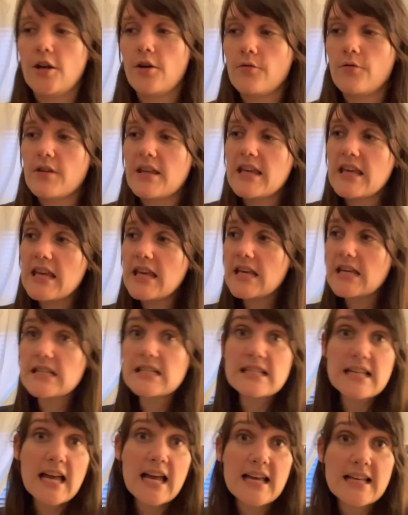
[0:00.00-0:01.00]
he
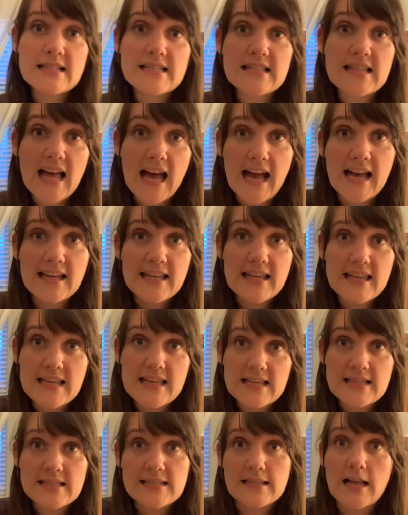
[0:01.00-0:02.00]
says that he
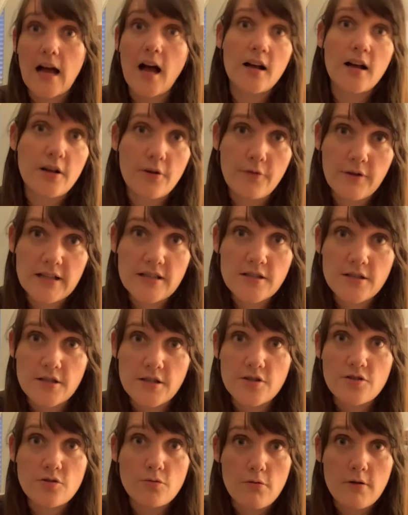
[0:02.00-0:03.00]
is not going to the
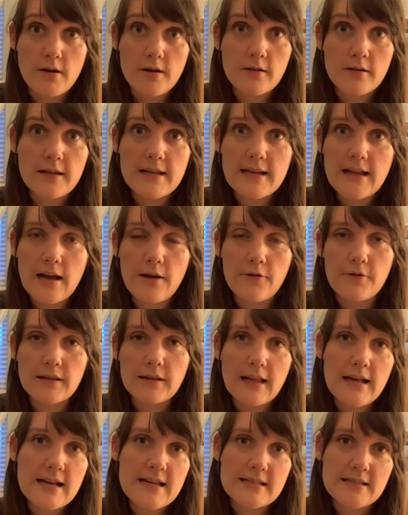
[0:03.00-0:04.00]
store, and how in
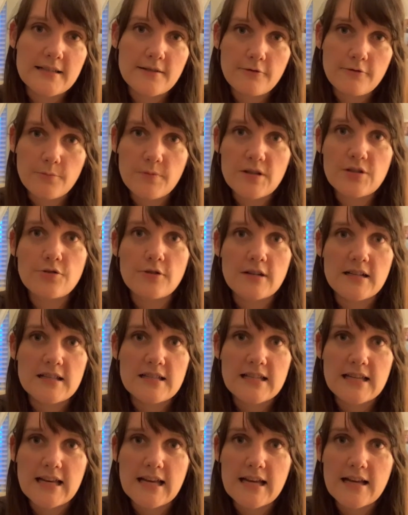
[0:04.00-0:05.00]
Latin it would be
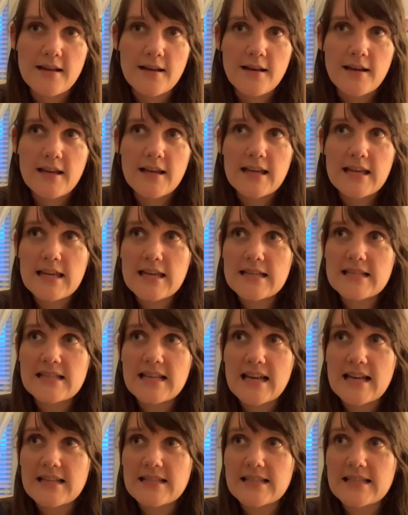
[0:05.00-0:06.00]
translate, he
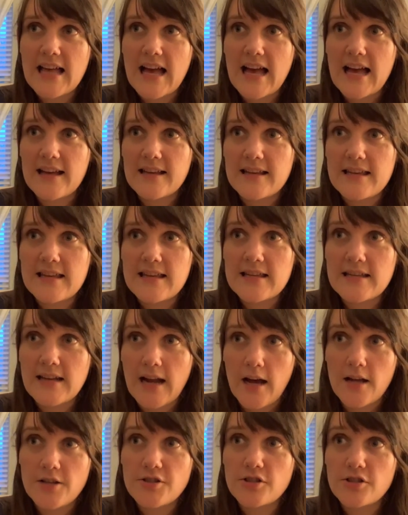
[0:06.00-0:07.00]
says that he
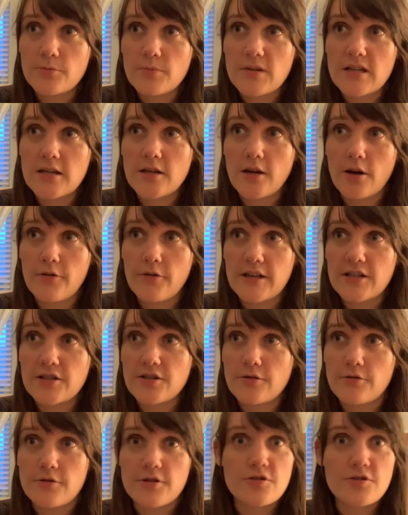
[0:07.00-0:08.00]
not to be going
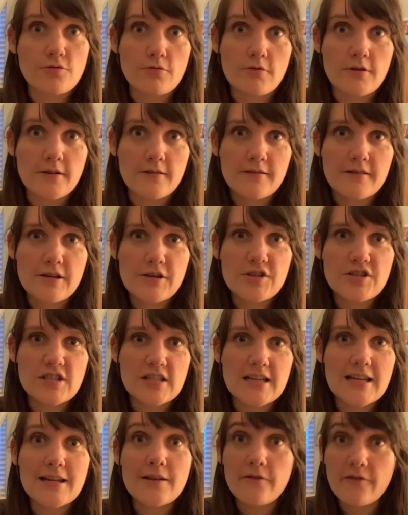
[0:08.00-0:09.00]
to the store. There's an
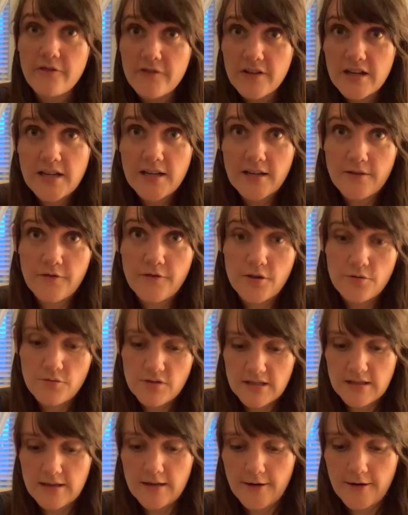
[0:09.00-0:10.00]
infinitive use
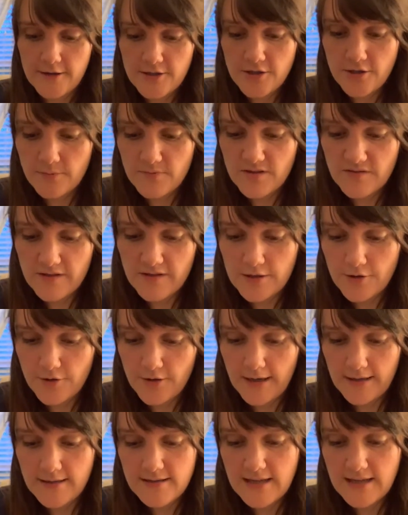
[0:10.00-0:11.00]
in there in terms of
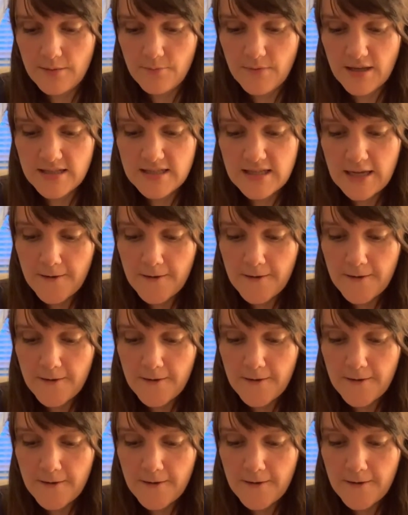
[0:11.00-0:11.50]
indirect statements.